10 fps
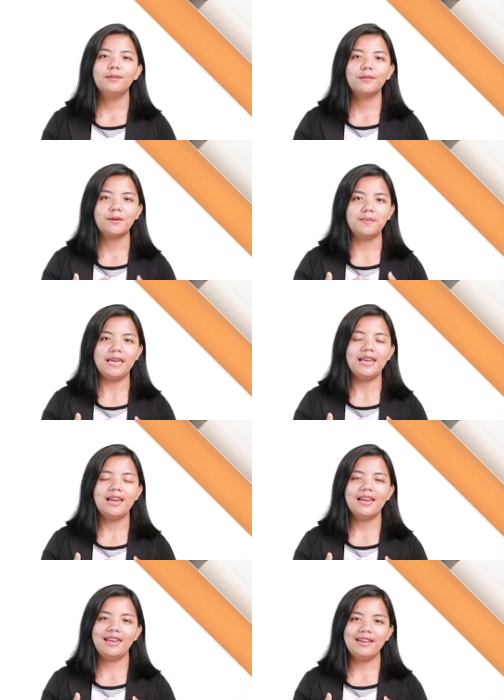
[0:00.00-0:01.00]
for me,
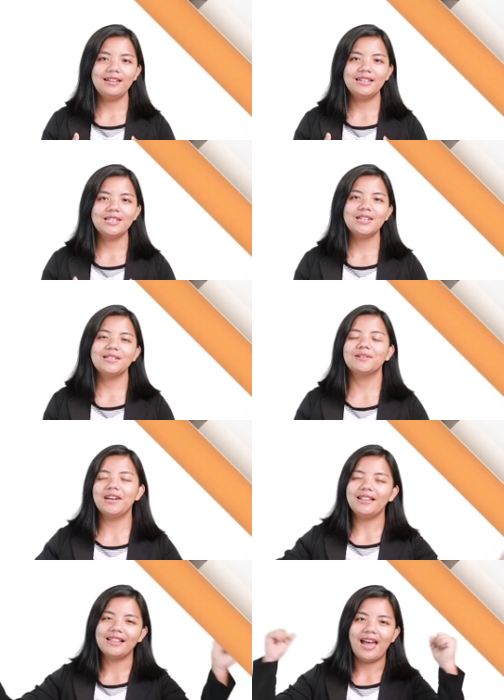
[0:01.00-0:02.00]
English is a
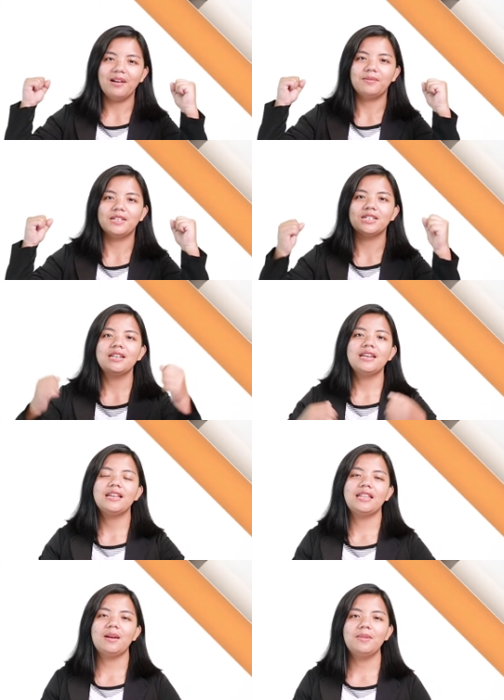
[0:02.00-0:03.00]
great language,
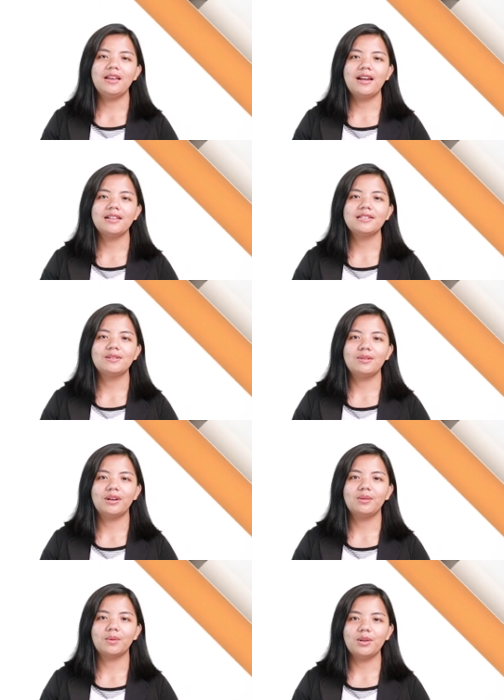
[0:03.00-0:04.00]
enabling us to
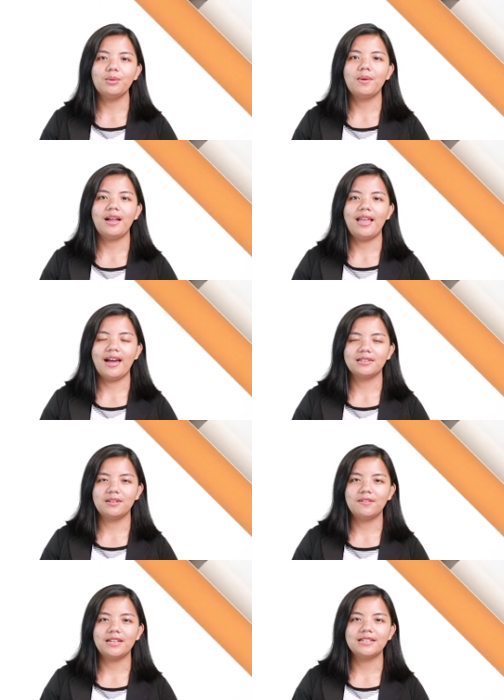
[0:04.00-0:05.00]
learn worthwhile
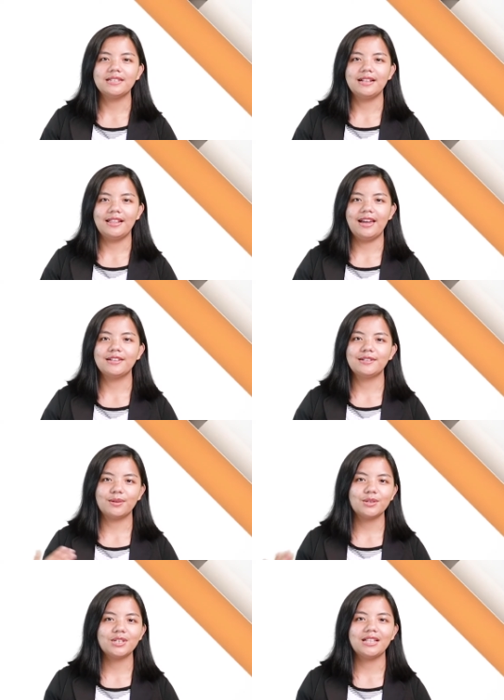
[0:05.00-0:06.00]
activities like
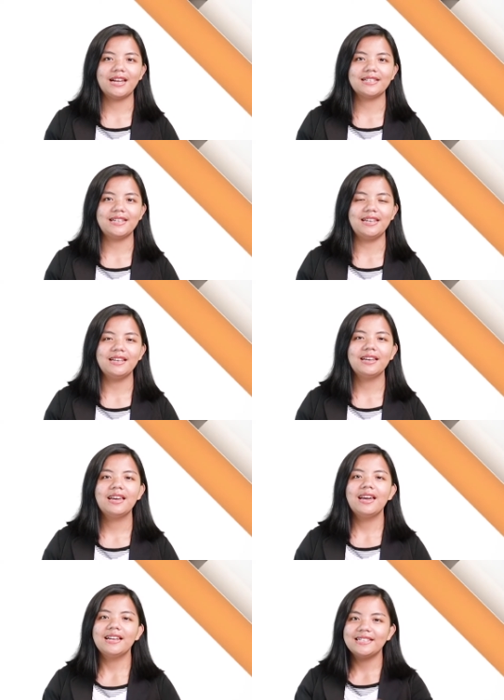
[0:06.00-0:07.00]
socializing,
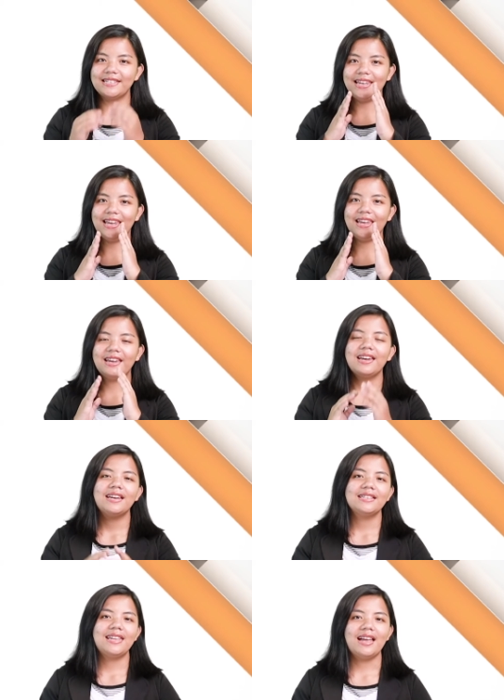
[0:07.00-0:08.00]
singing,
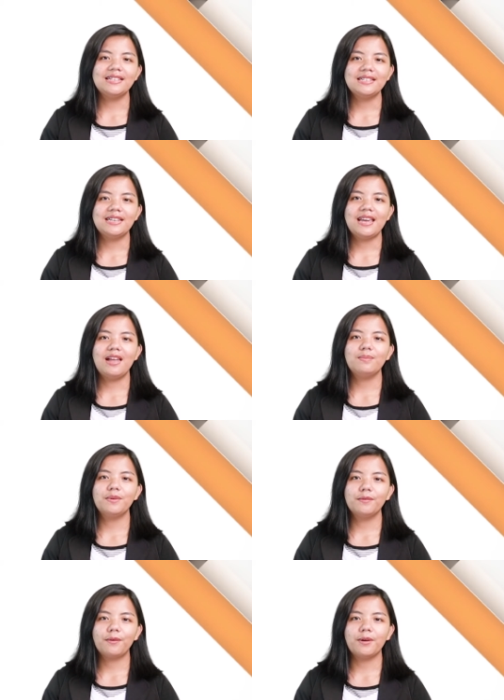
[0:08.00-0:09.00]
dancing, and
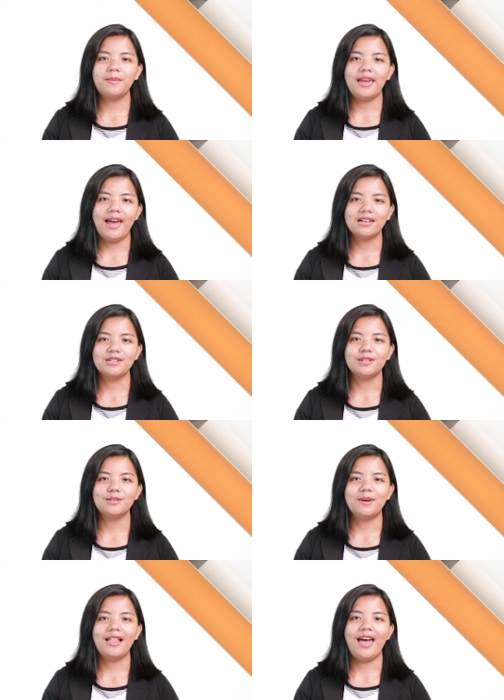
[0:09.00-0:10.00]
performing
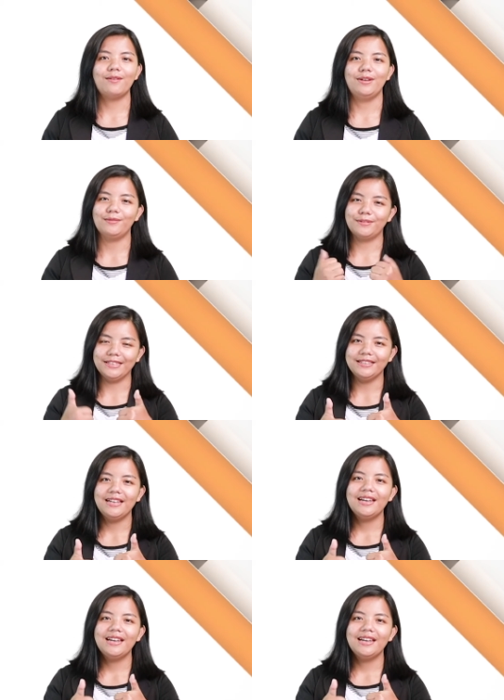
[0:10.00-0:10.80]
actions while having fun.